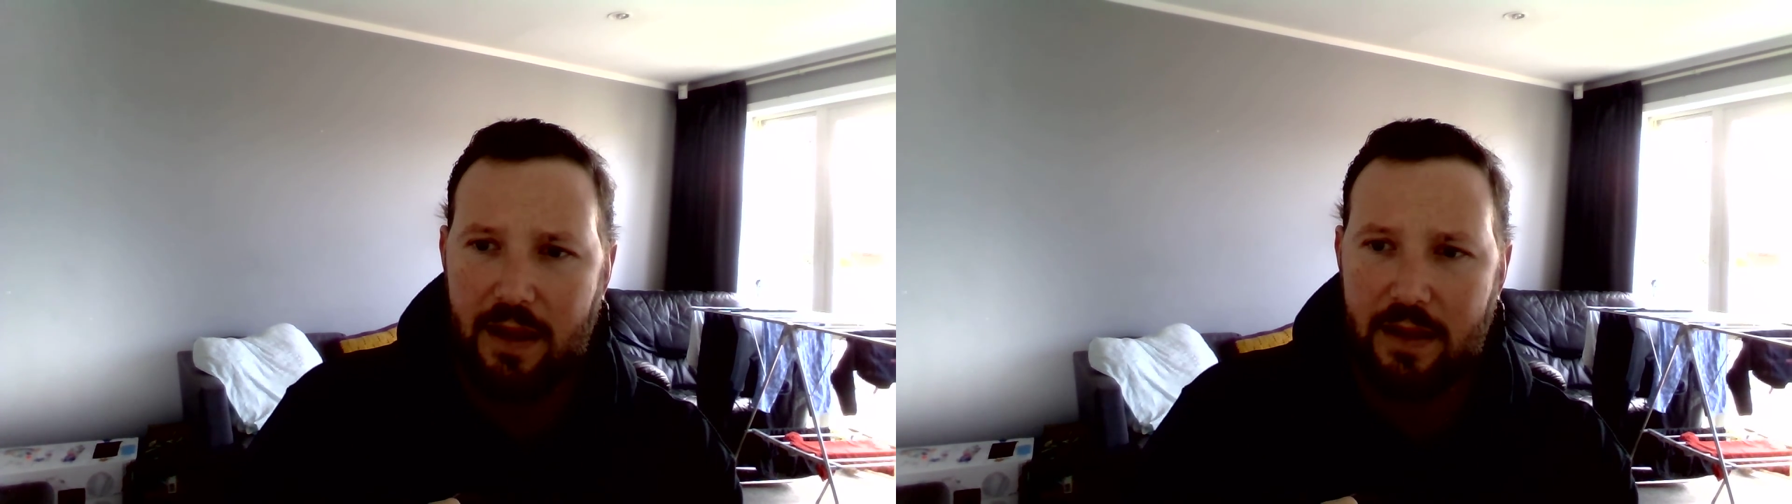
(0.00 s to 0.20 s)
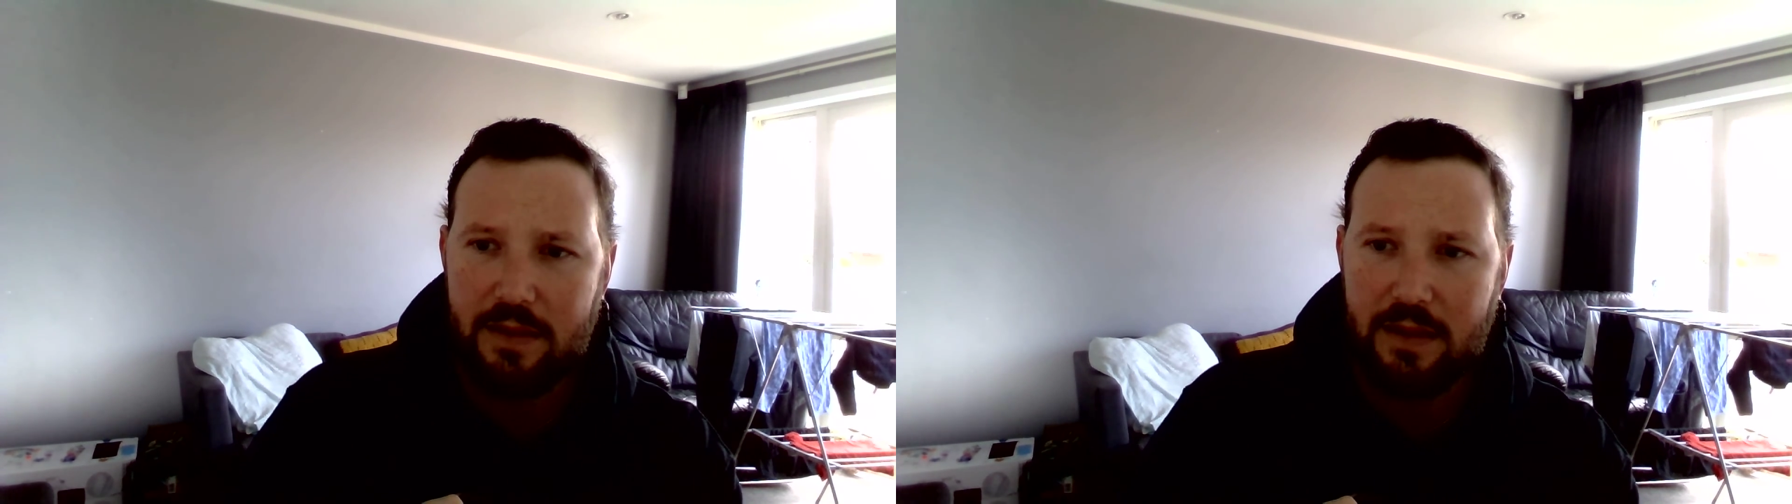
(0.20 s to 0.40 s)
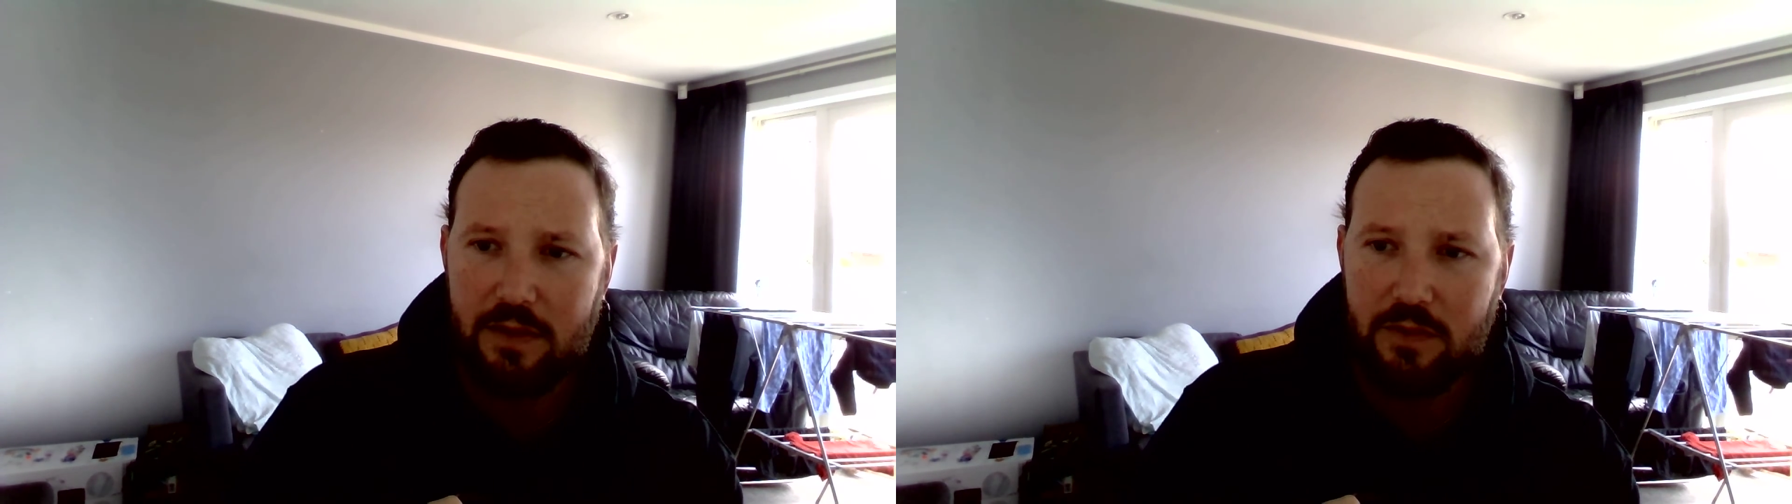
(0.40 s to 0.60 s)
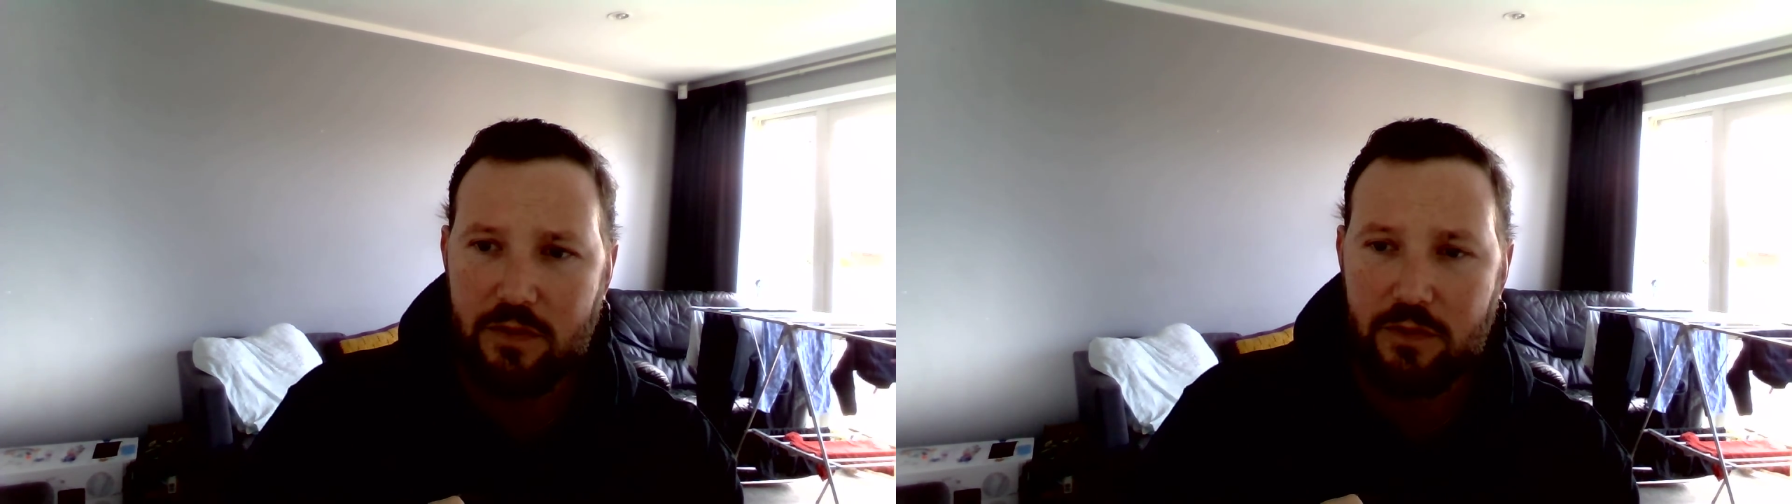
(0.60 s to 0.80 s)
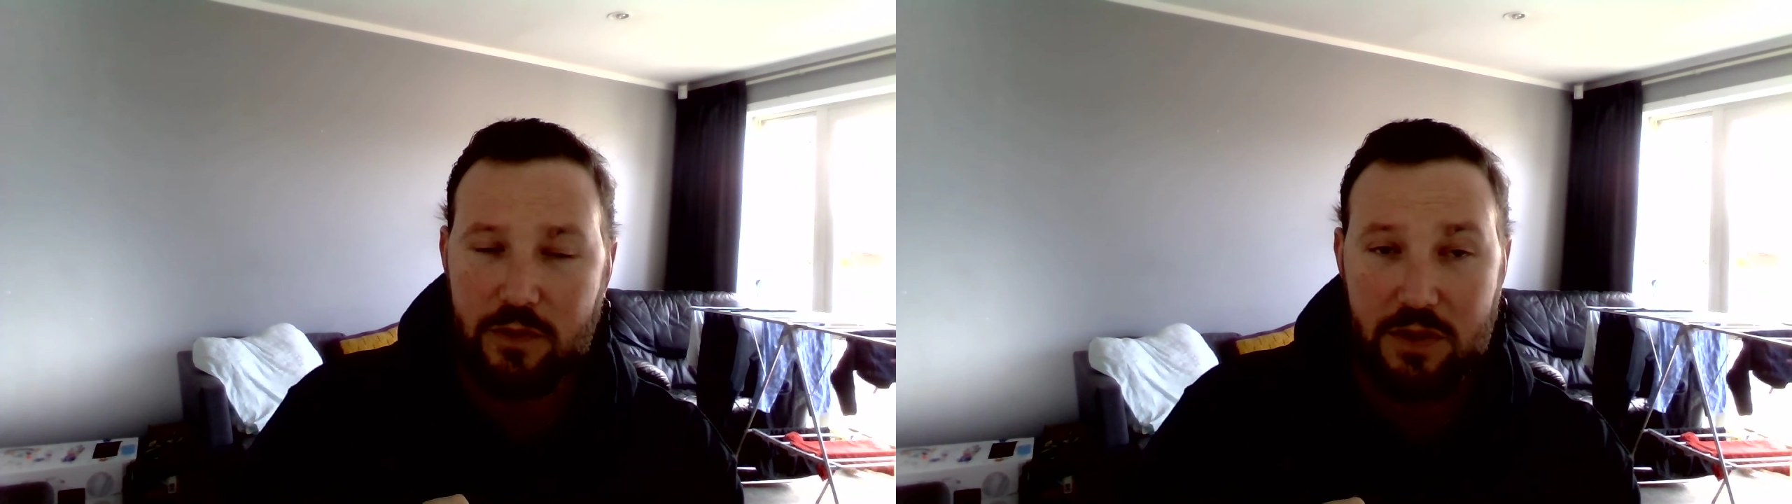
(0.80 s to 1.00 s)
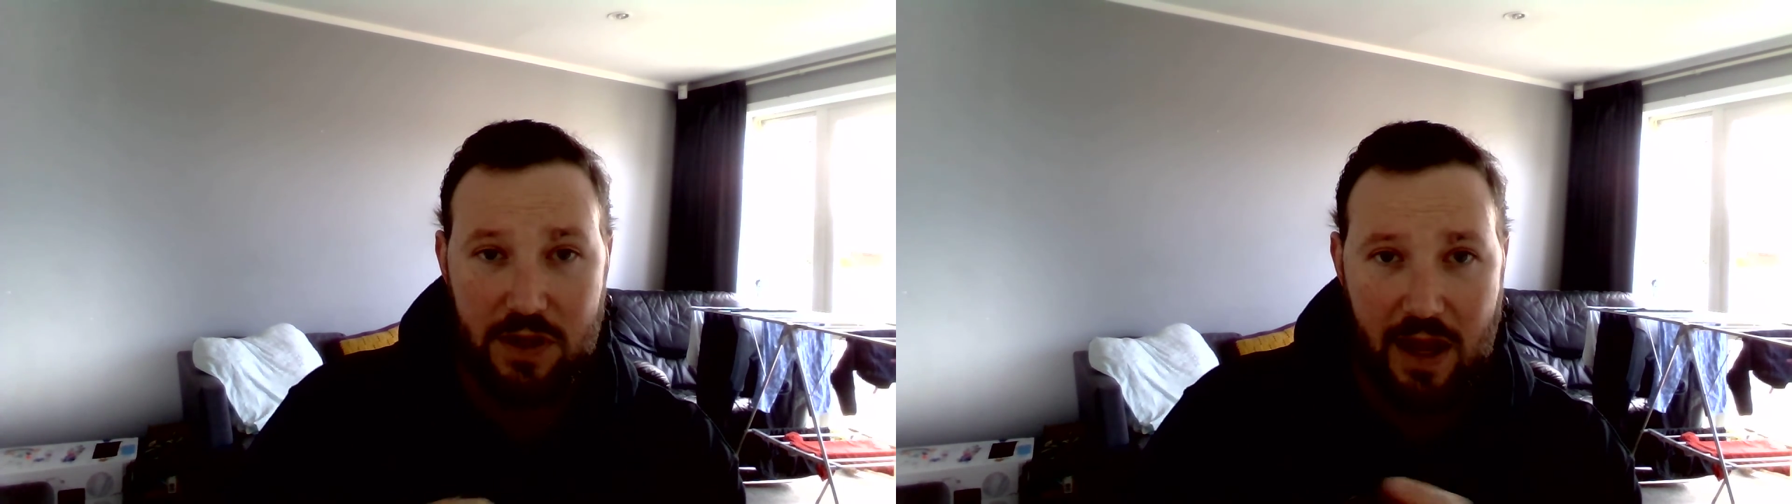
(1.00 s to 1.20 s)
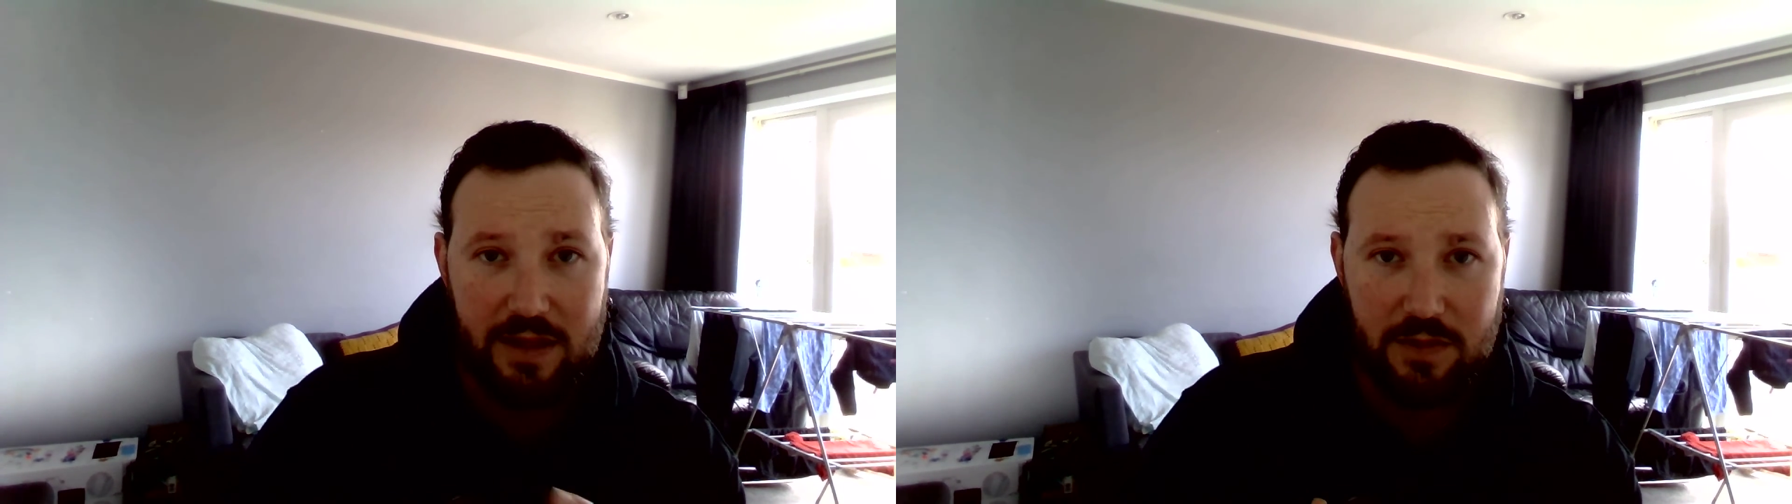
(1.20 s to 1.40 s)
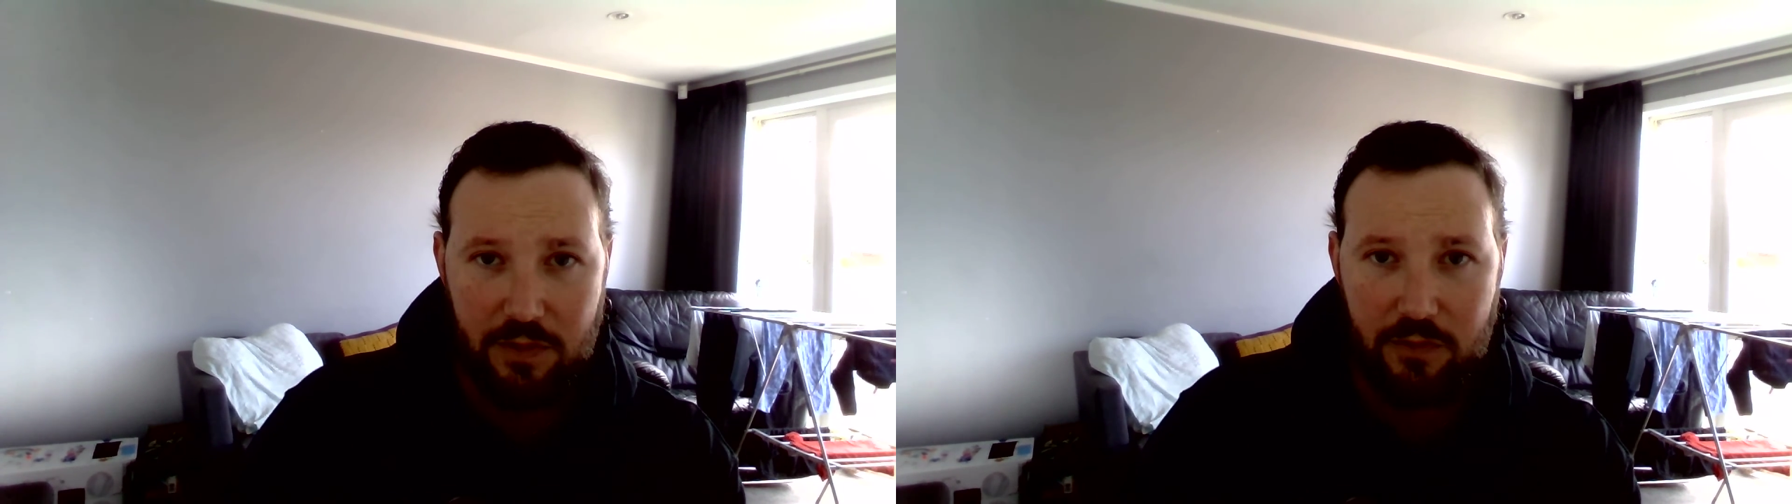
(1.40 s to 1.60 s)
The size of the